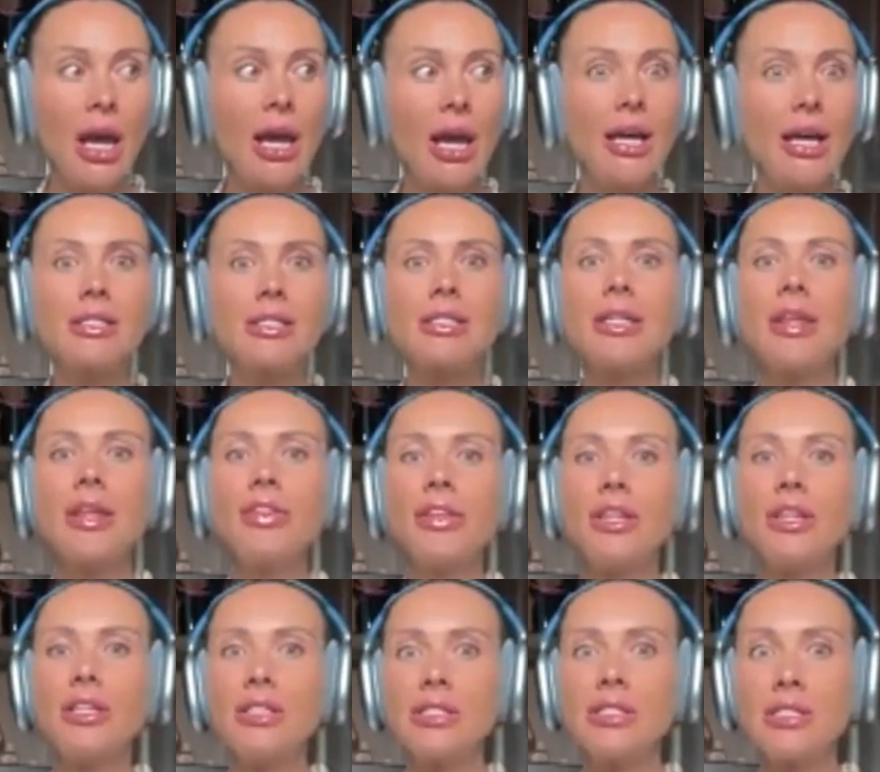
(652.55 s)
And
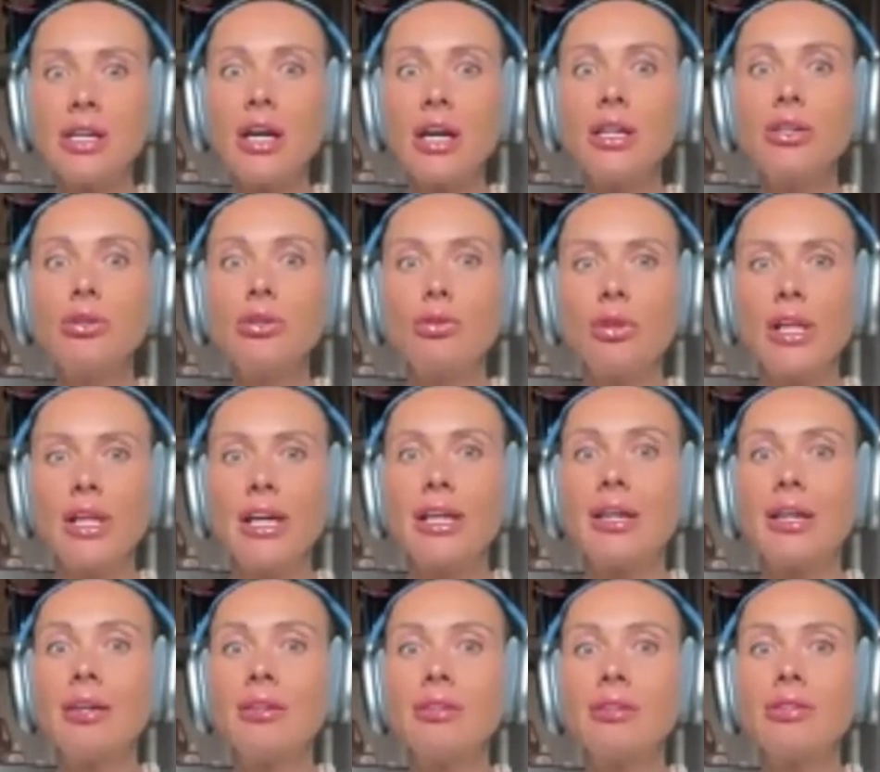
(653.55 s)
something inside you, like
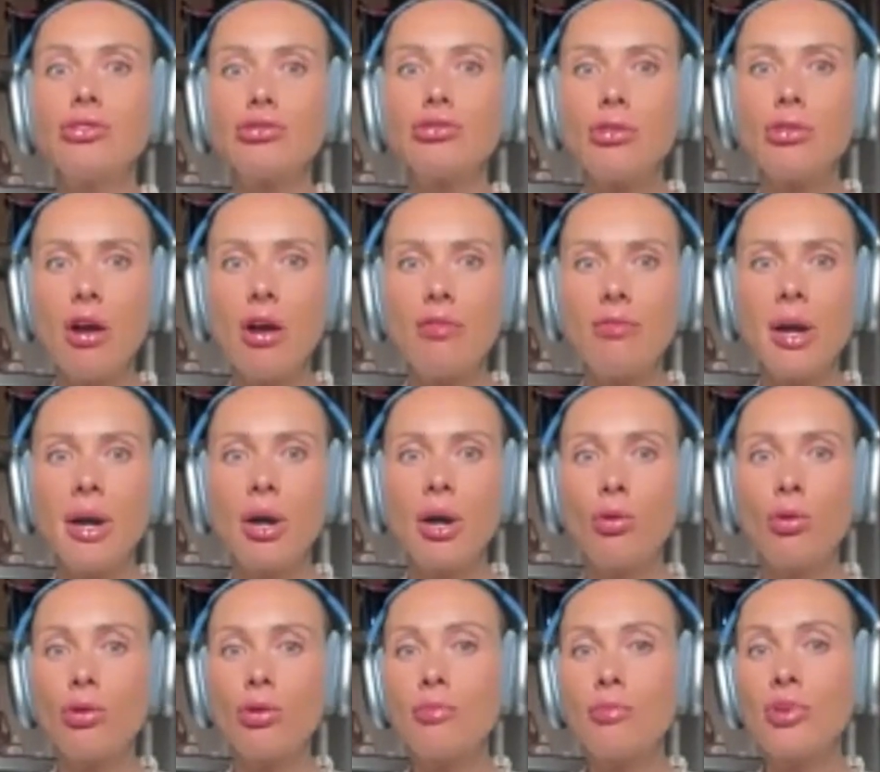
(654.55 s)
hidden trauma or
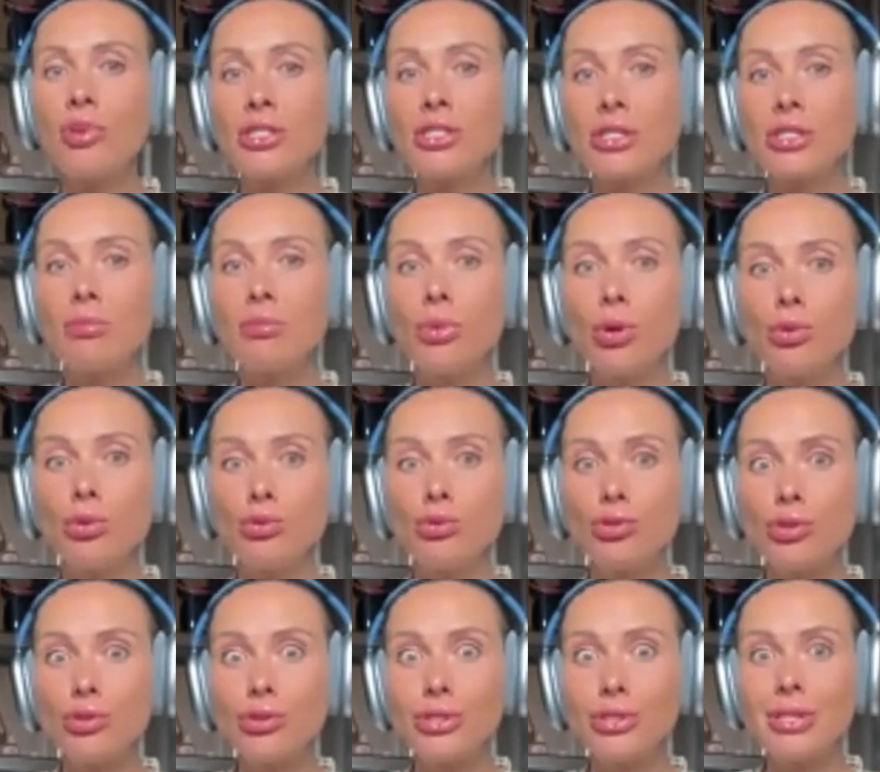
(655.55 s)
repressed
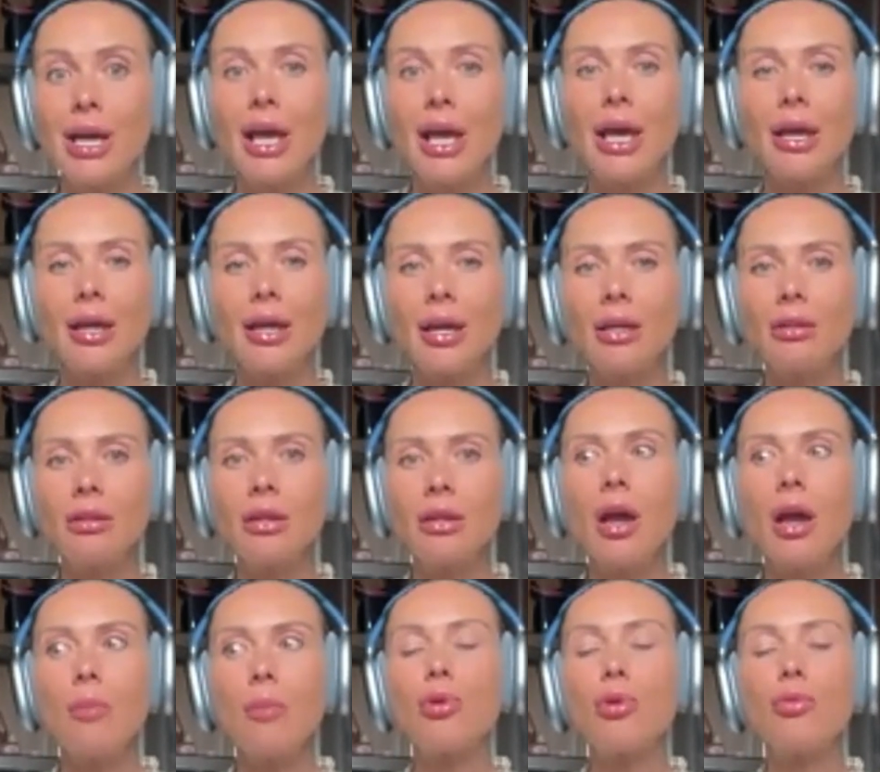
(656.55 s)
emotions, can
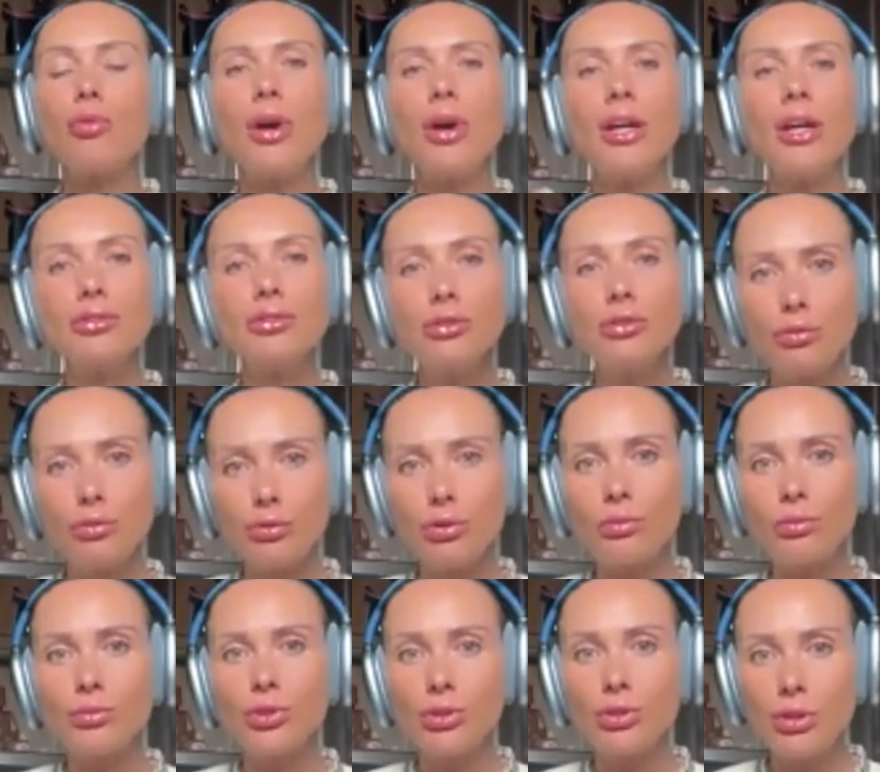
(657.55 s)
prevent you
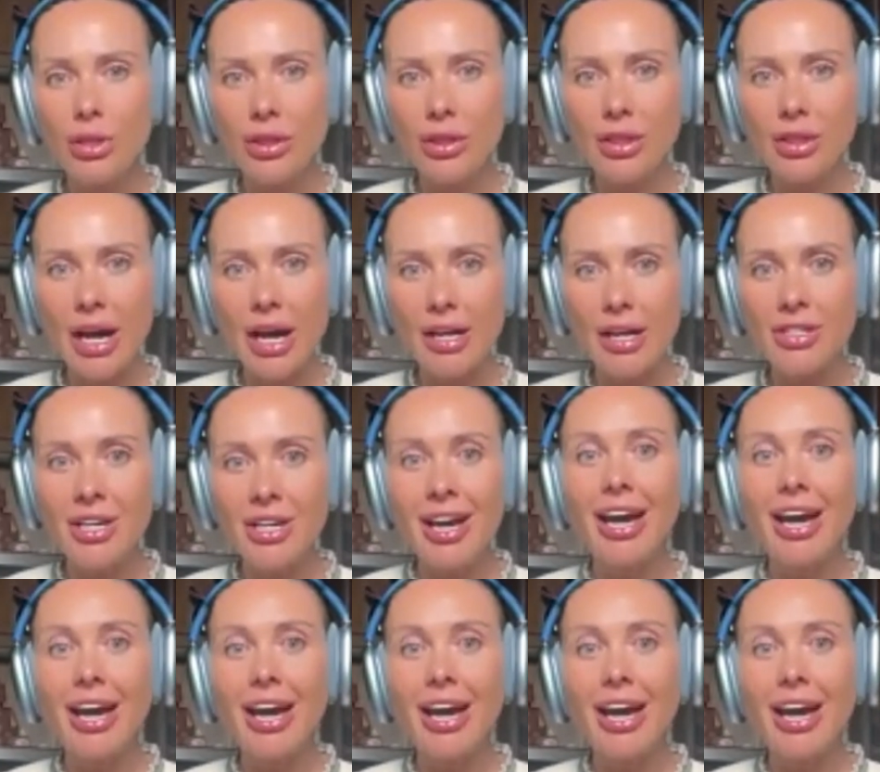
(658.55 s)
from doing that.